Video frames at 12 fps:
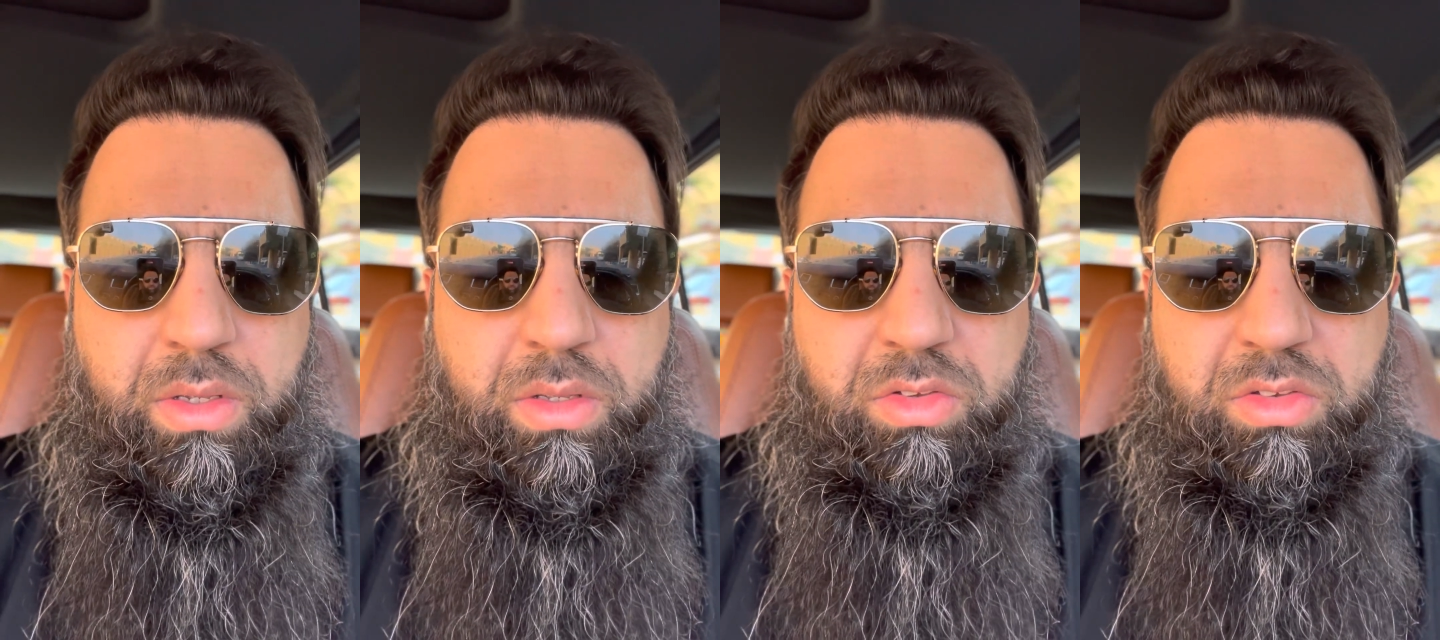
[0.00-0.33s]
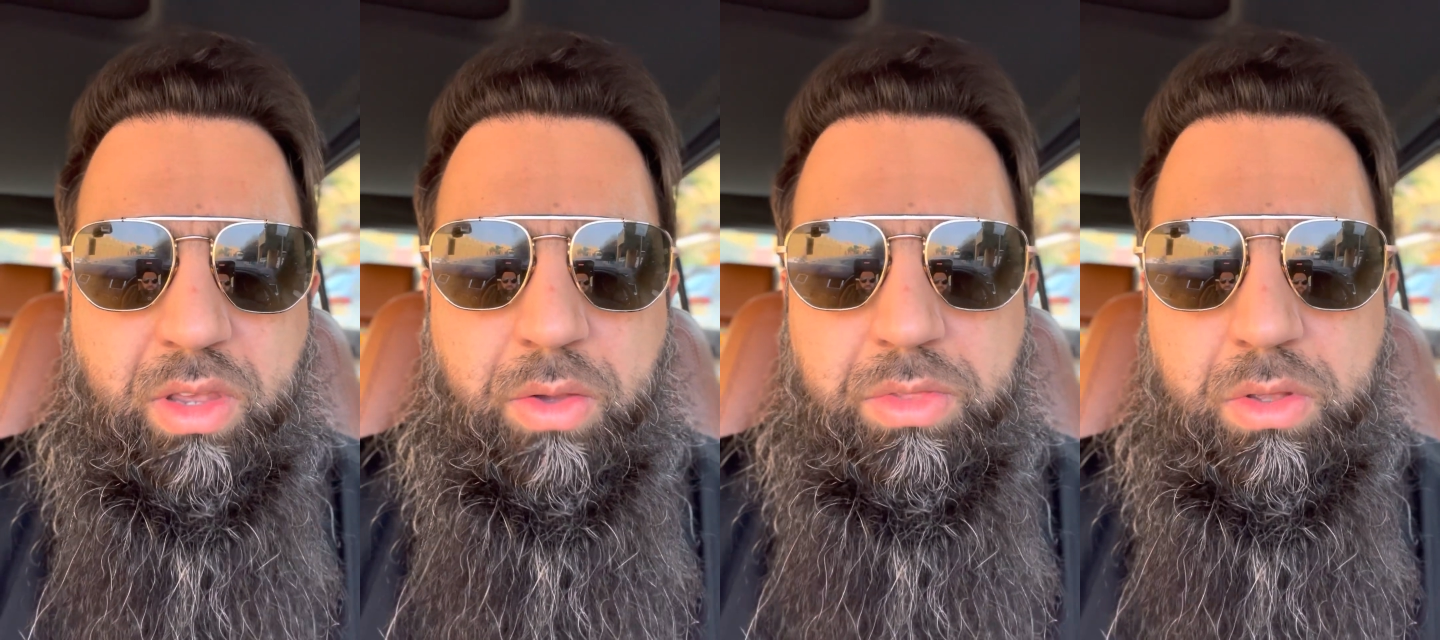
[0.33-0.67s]

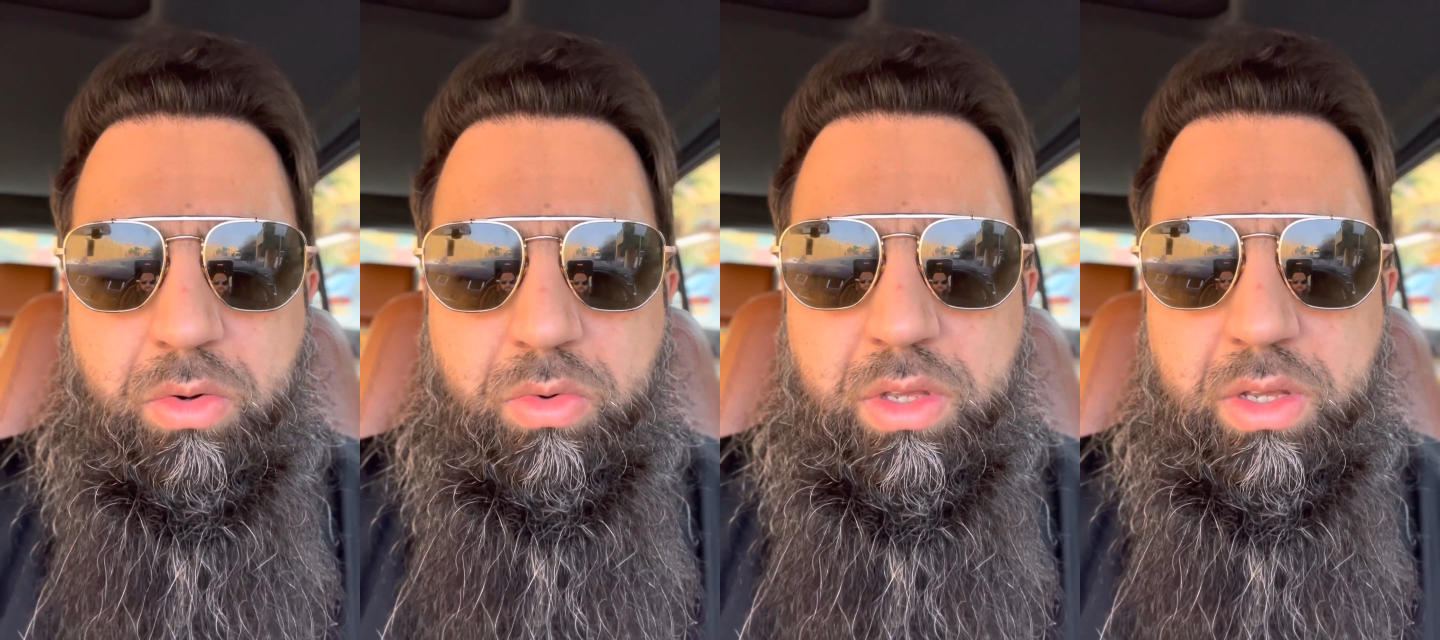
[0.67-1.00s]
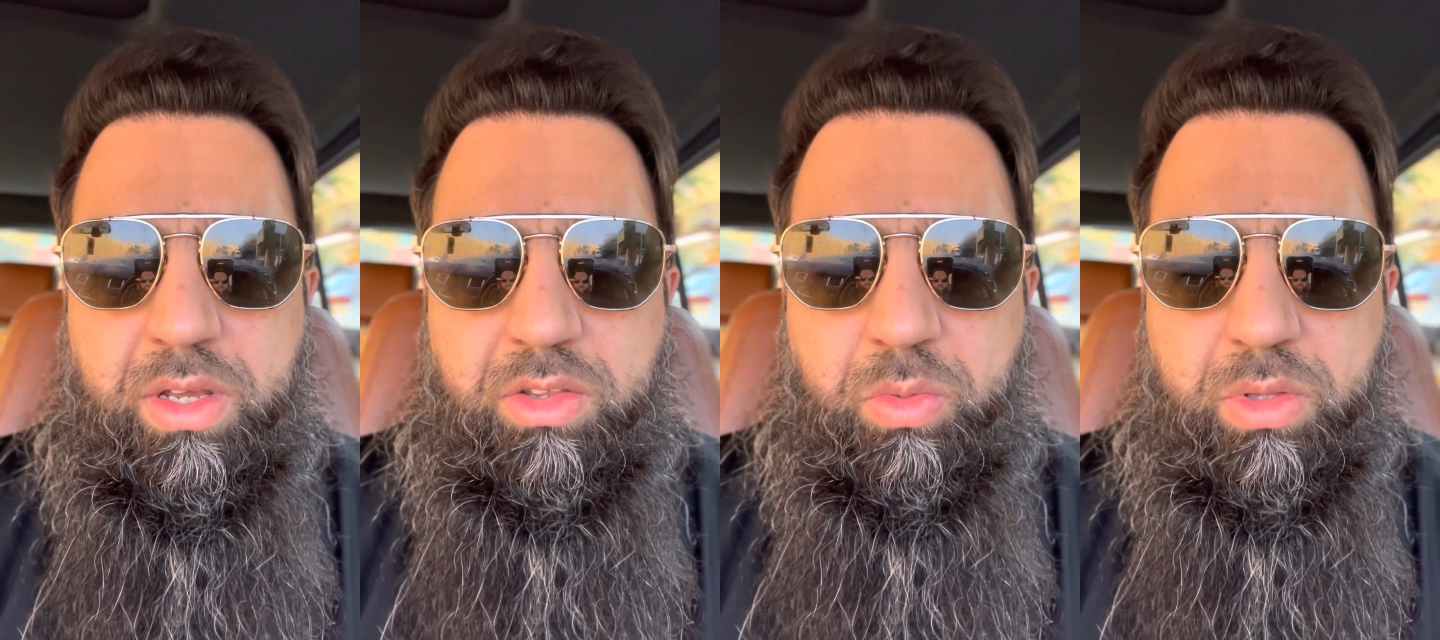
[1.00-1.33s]
South Korea
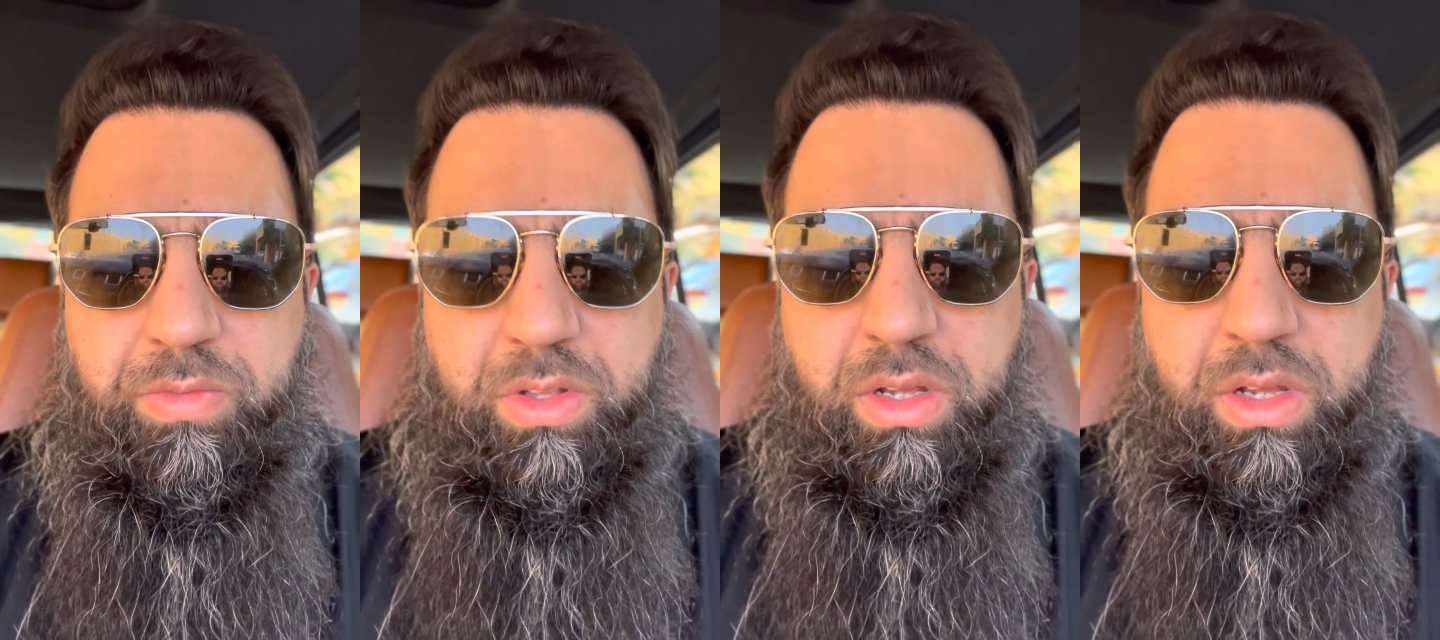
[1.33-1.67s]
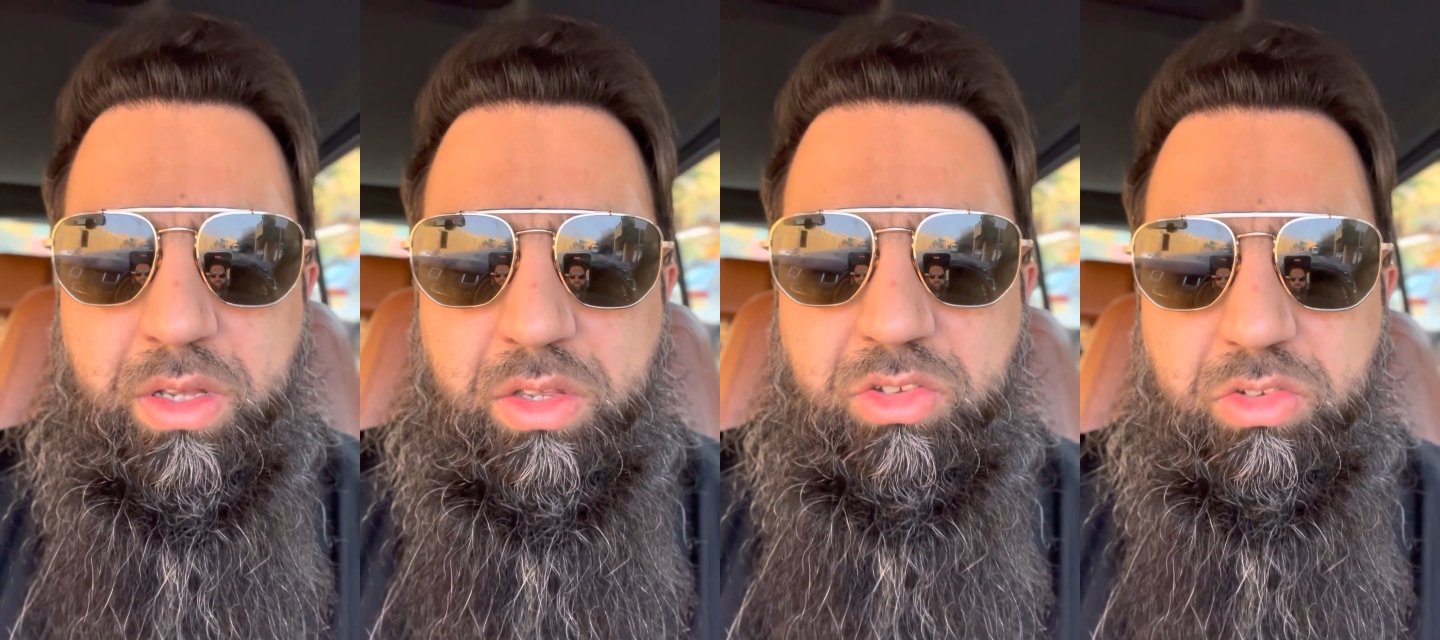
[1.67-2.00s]
has one of the
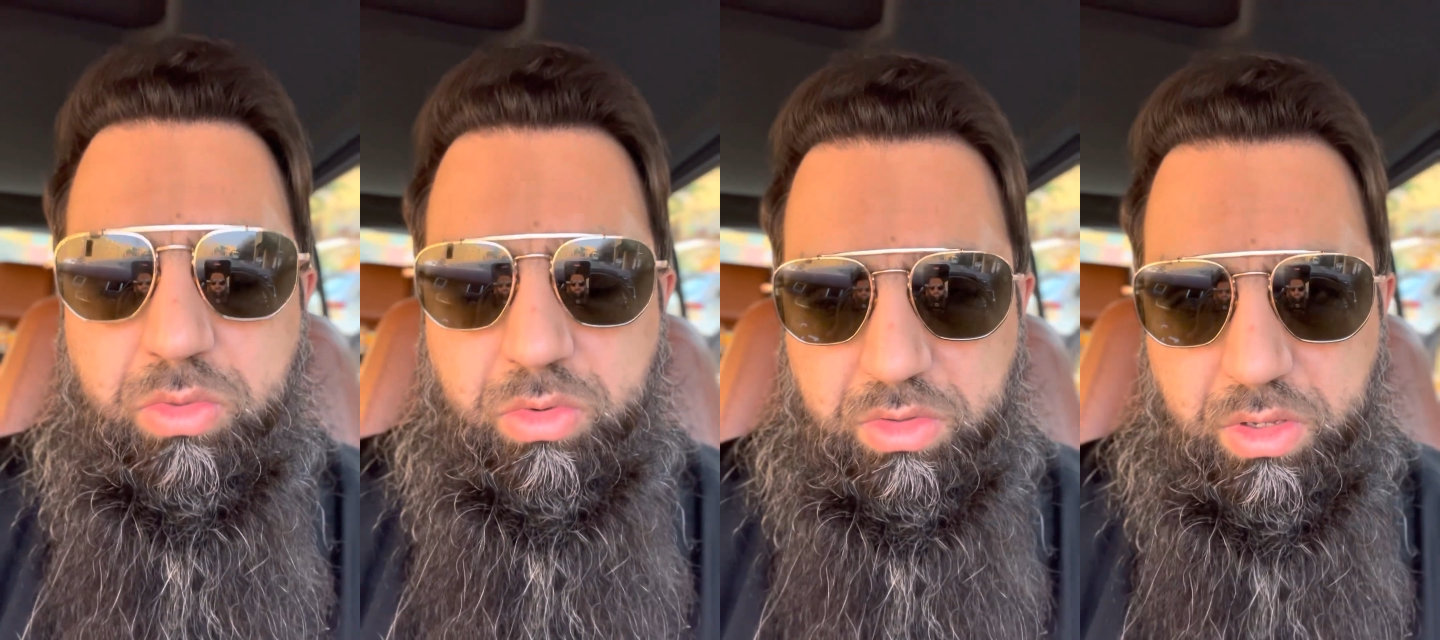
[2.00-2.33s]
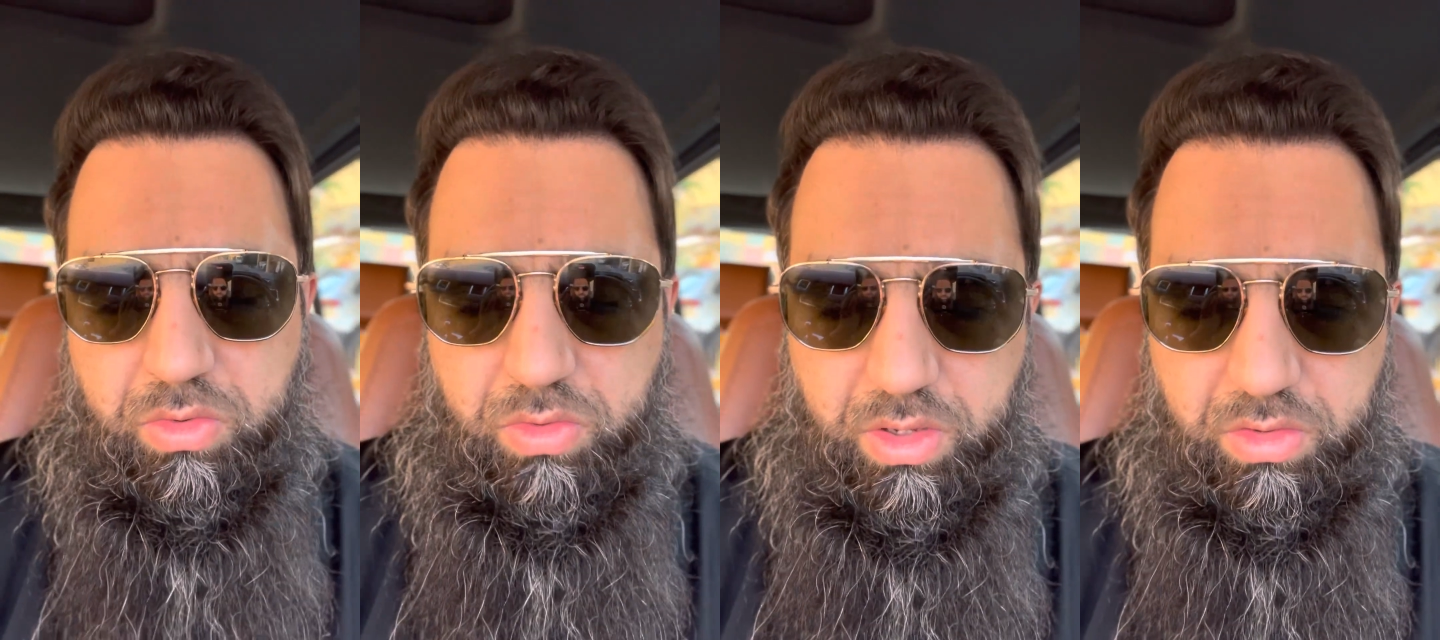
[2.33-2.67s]
highest
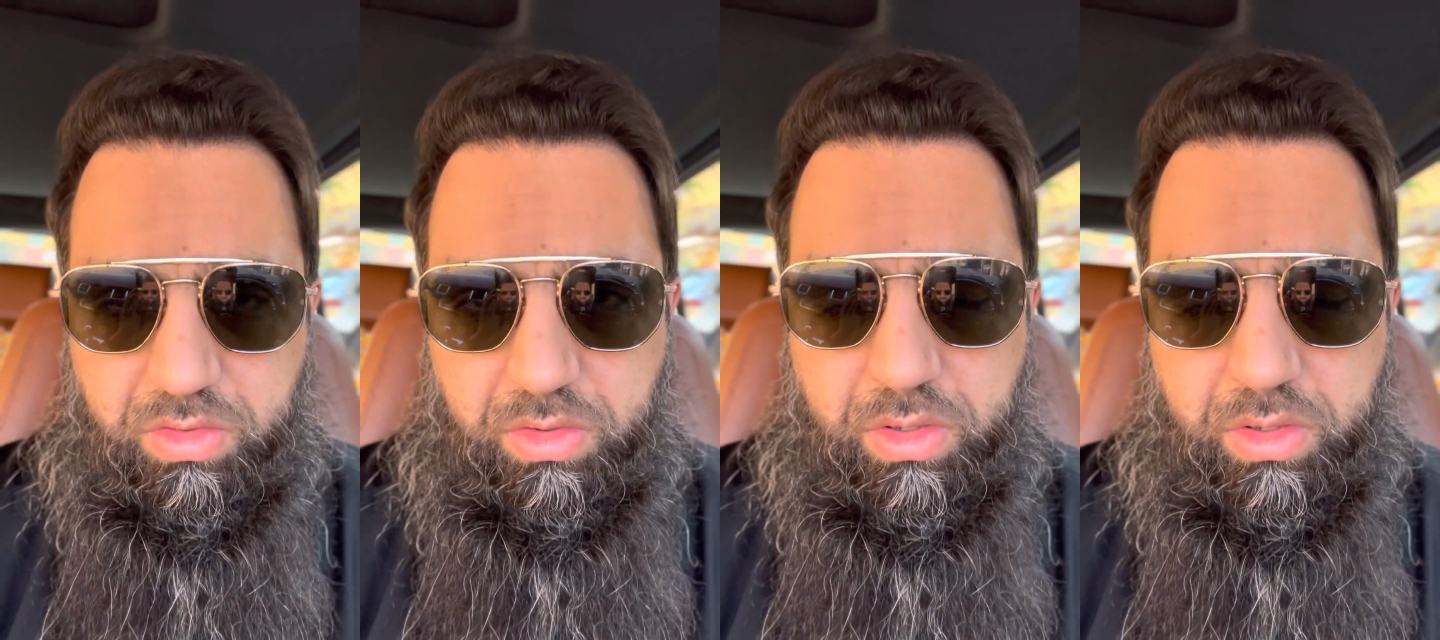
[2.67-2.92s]
suicide rates